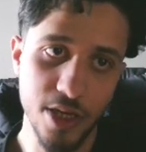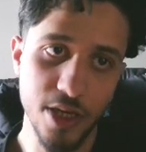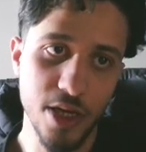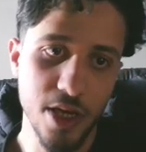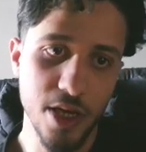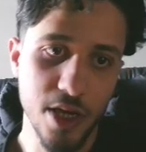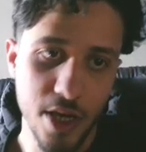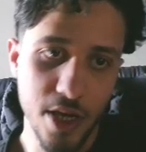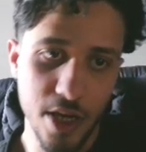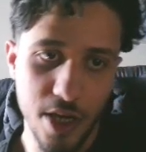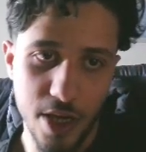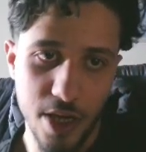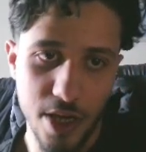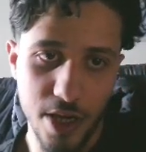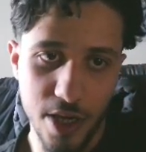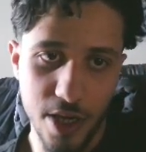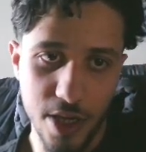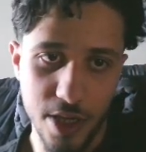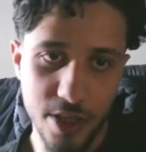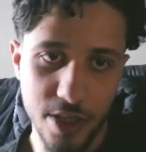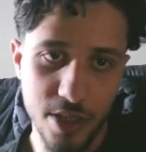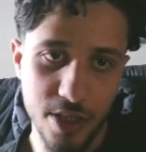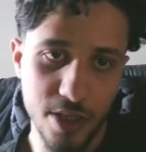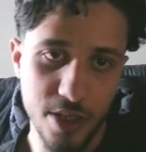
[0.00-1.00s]
it's
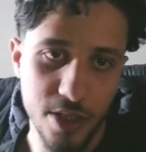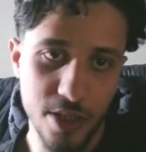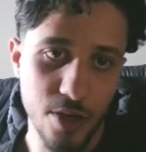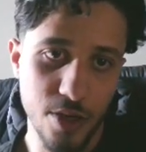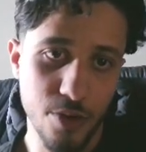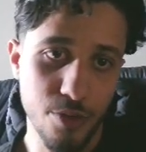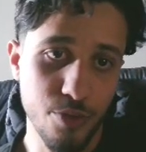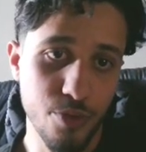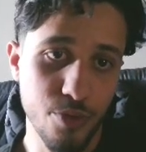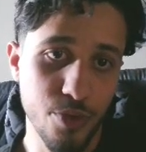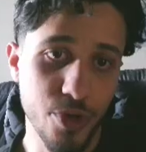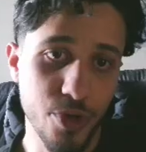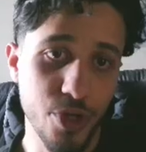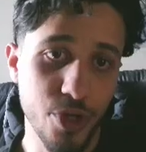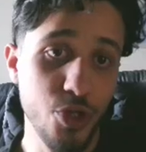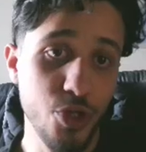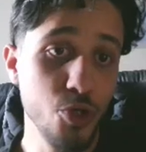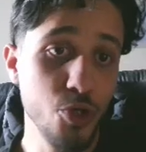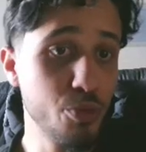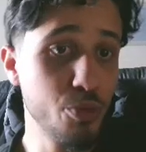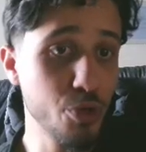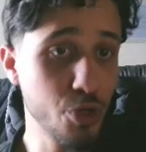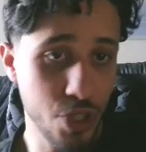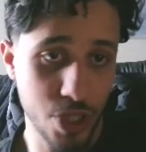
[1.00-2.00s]
a new
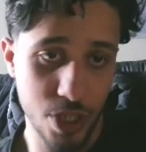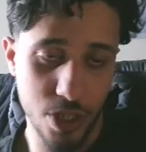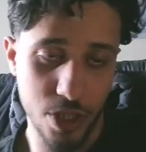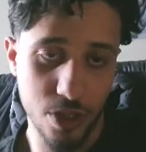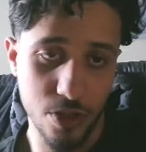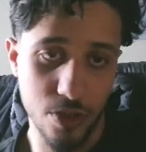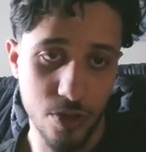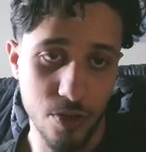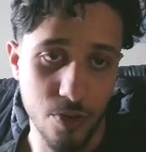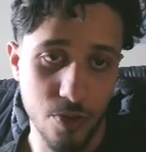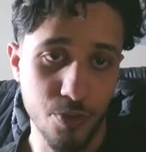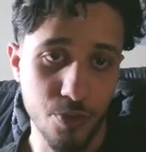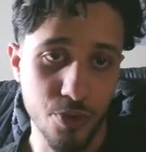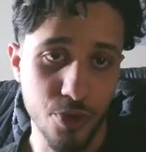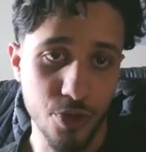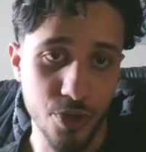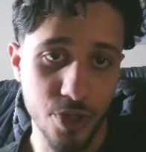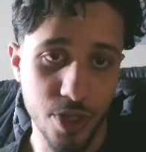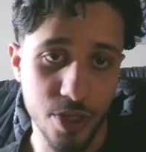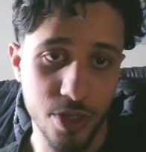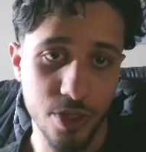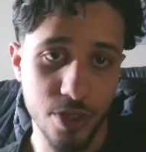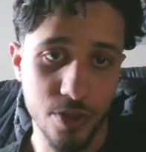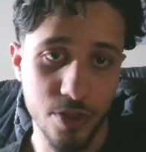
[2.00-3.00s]
process.
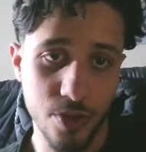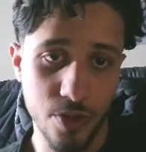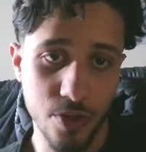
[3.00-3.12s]
Okay,